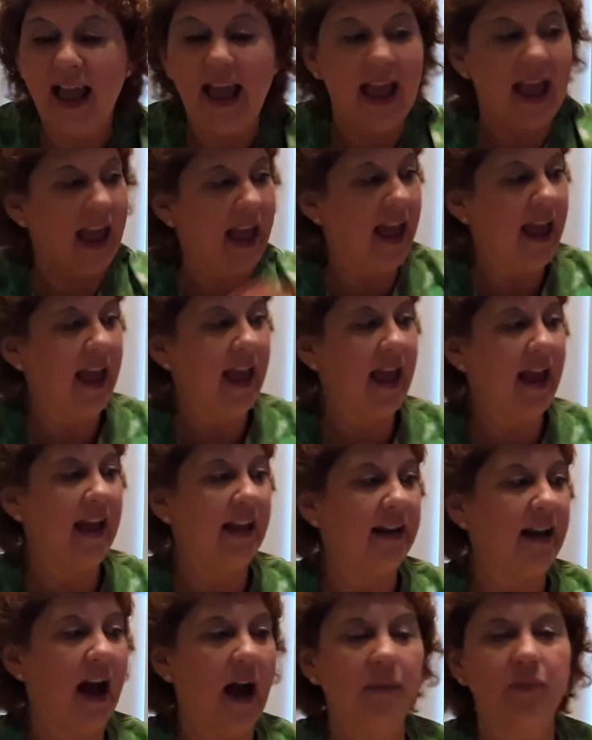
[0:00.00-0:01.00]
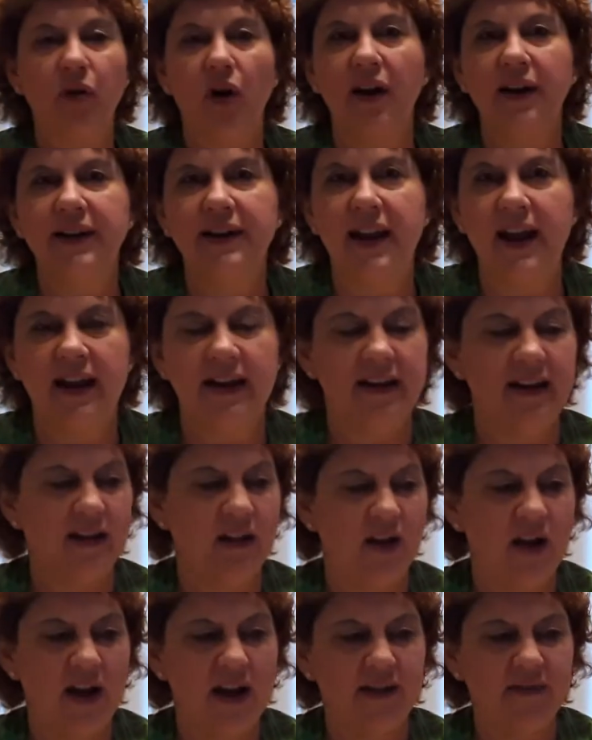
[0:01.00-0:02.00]
And I brought a
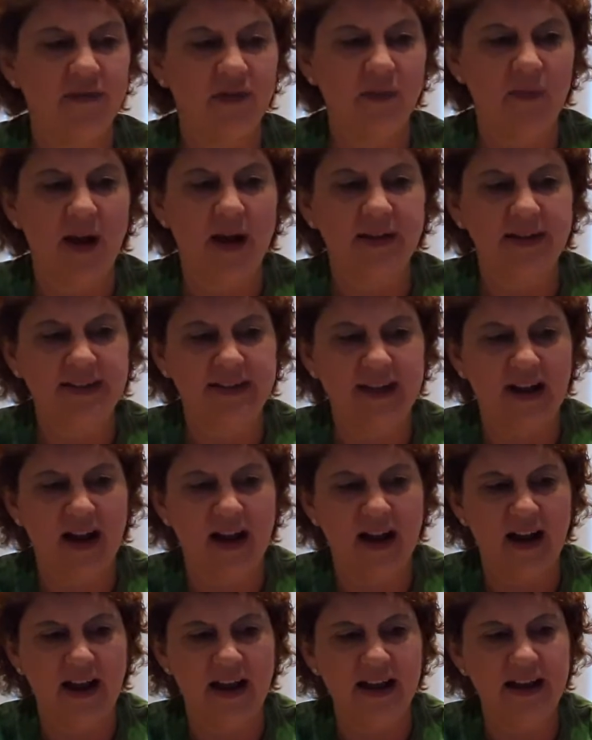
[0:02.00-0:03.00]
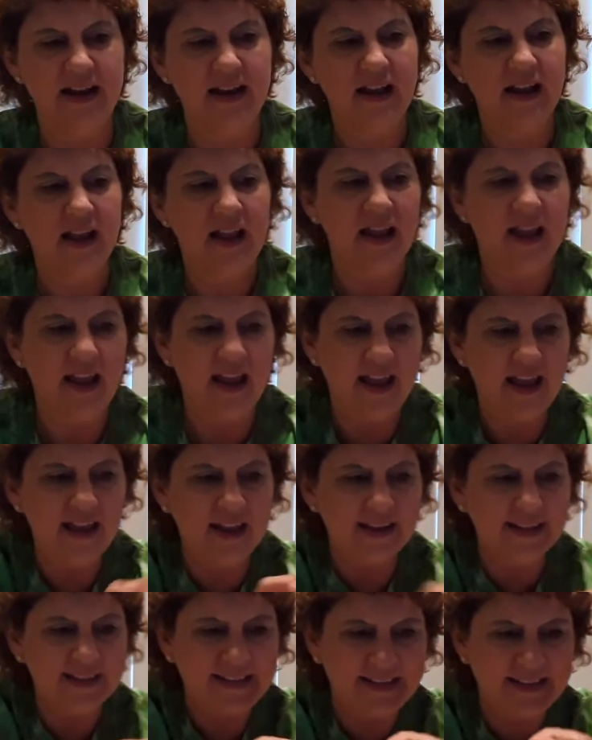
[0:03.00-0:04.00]
dandelion from outside.
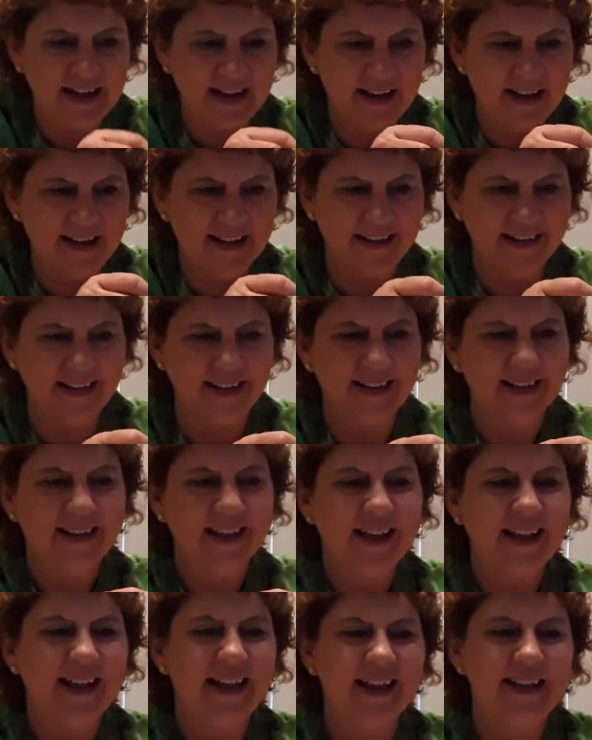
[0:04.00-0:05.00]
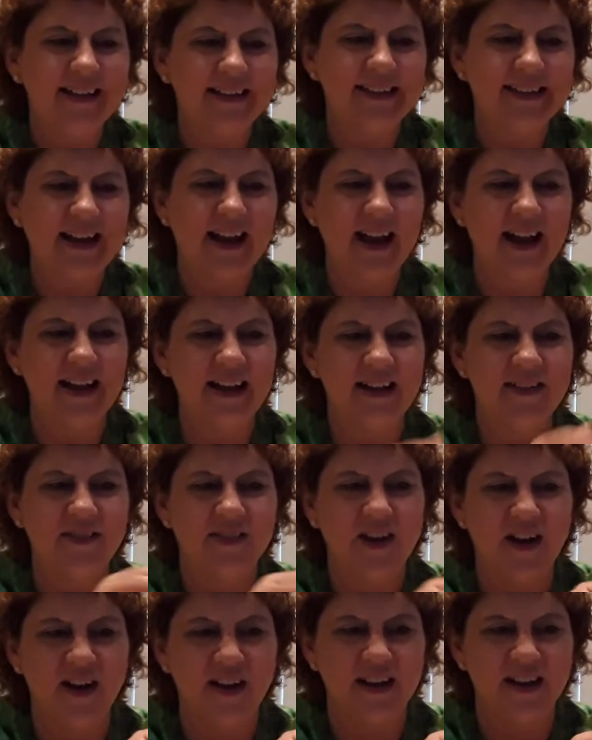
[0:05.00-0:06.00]
It's it's kind of
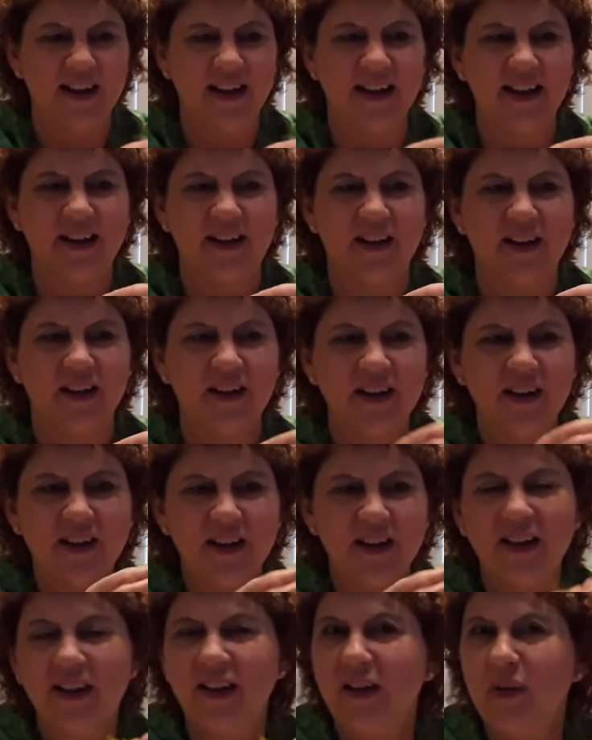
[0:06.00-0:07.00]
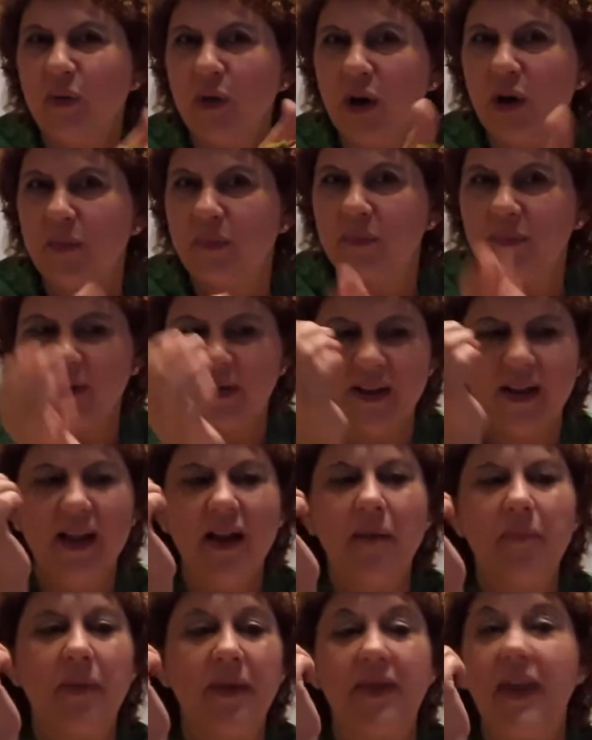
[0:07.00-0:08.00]
gone a little whoop,
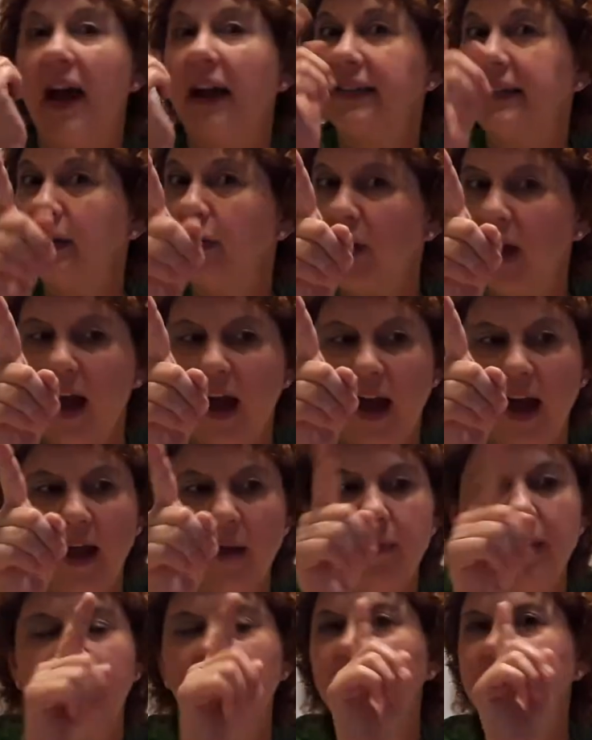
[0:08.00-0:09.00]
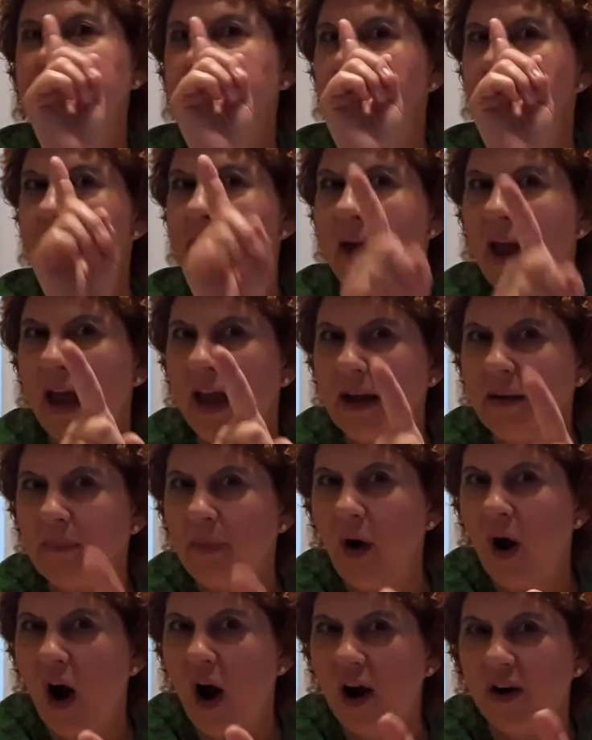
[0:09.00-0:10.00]
but that's okay because the main
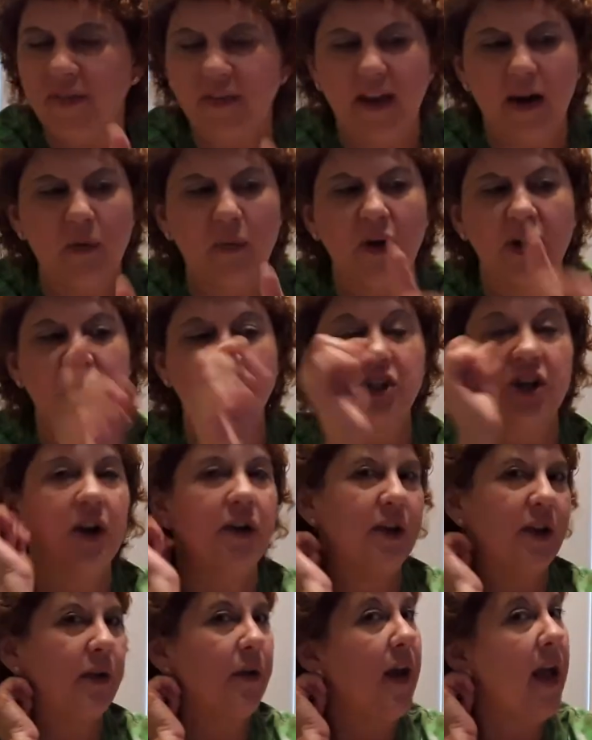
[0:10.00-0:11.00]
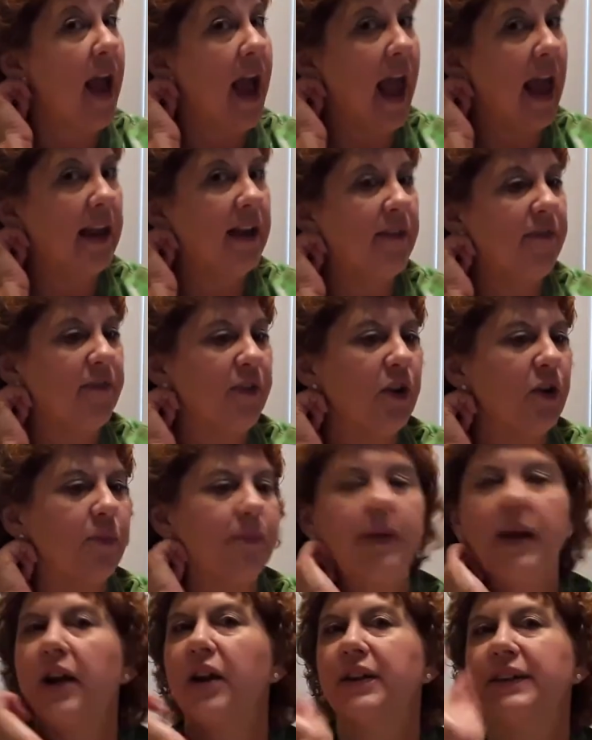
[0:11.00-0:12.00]
part that I want to show you, and if your
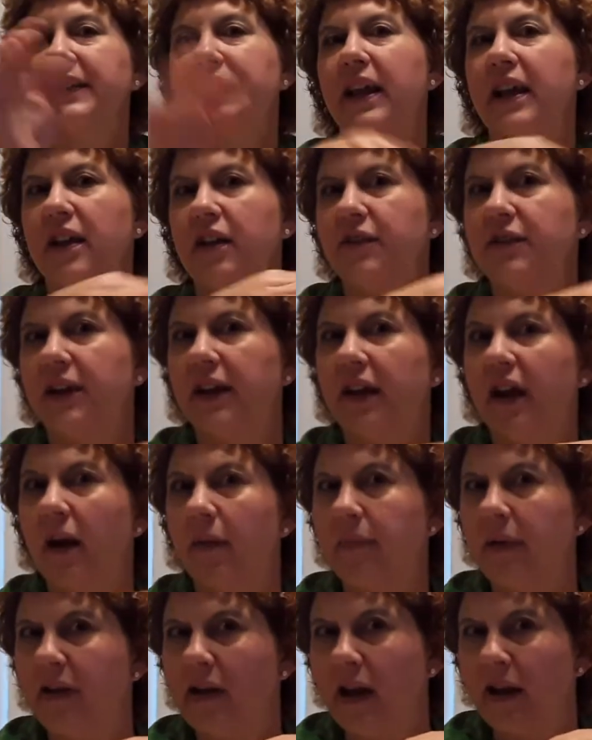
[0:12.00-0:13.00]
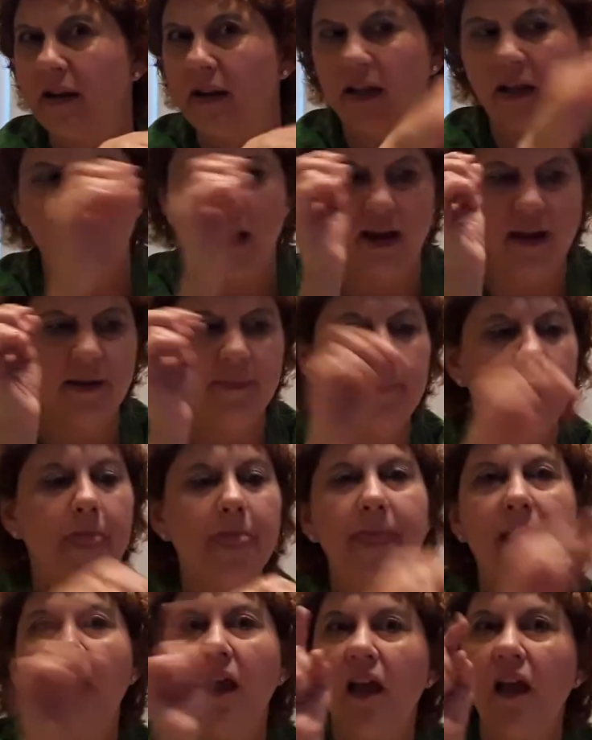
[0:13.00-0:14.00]
parents let you dig up a dandelion
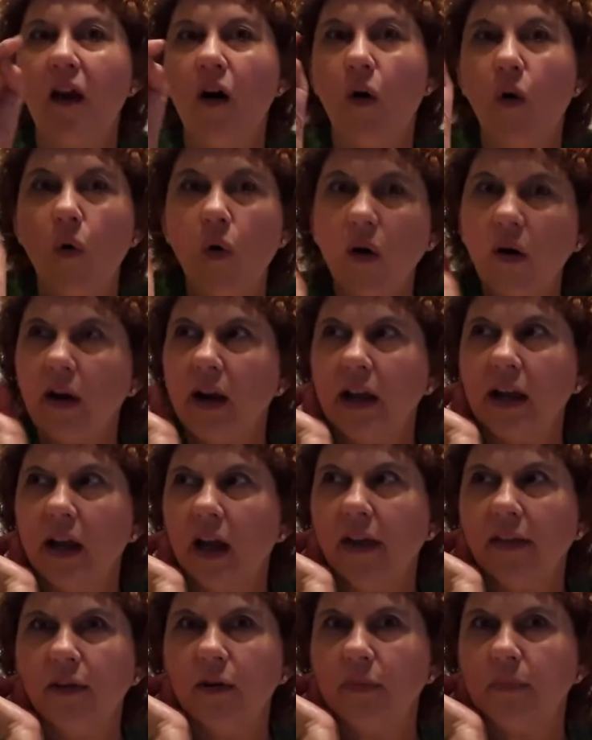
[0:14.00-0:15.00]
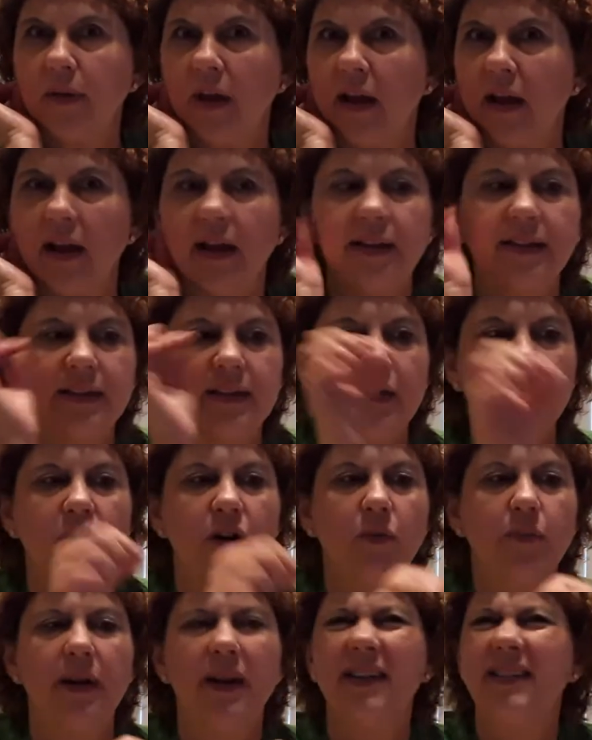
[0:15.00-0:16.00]
or any other plants,
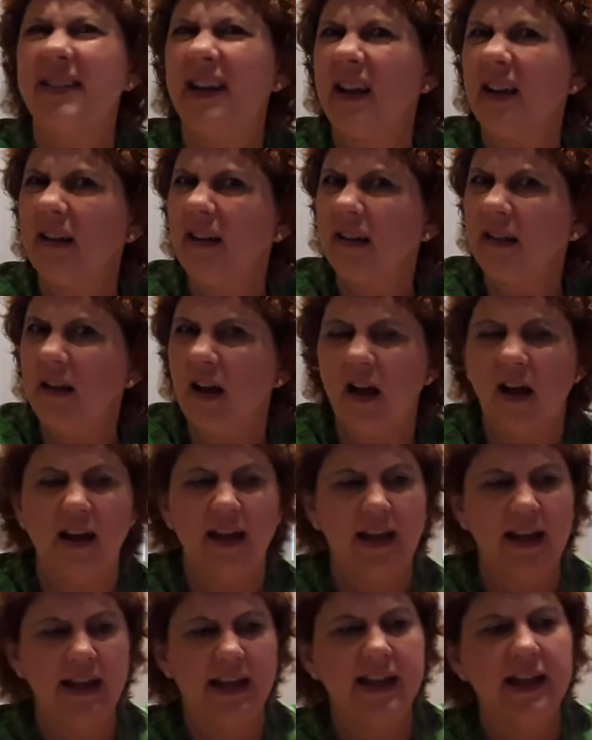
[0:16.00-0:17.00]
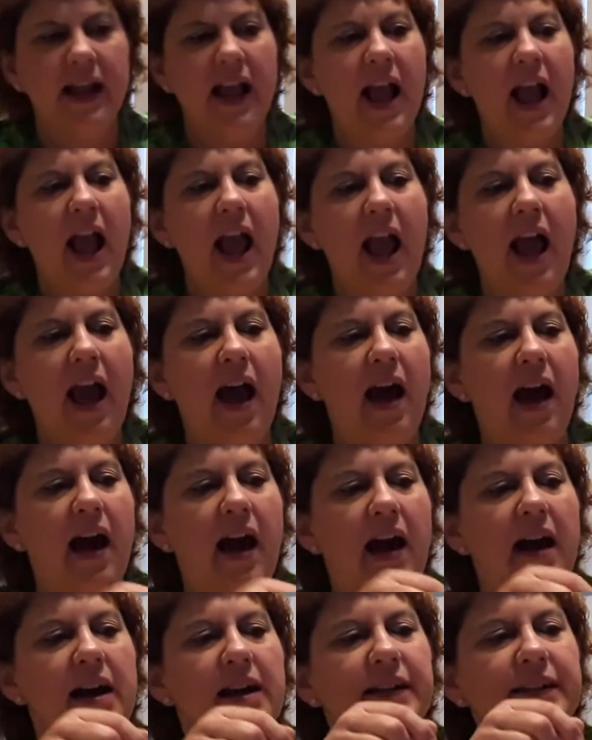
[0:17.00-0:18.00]
but a dandelion
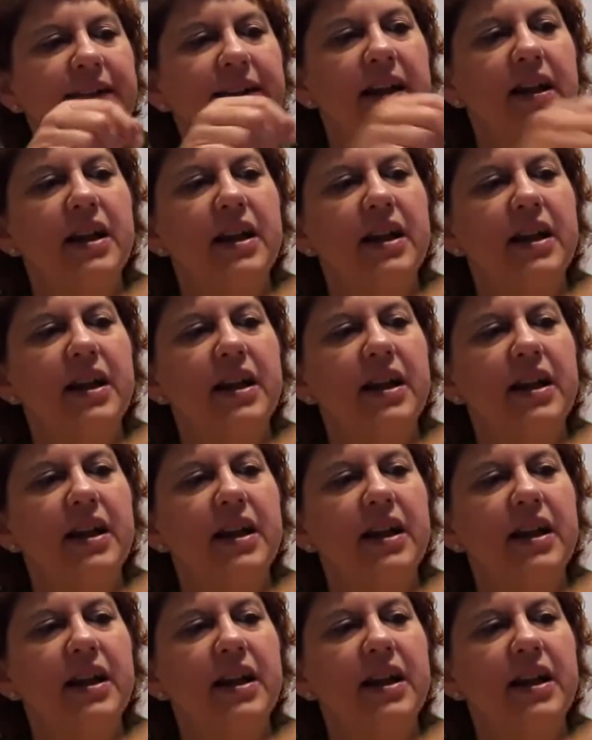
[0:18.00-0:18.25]
has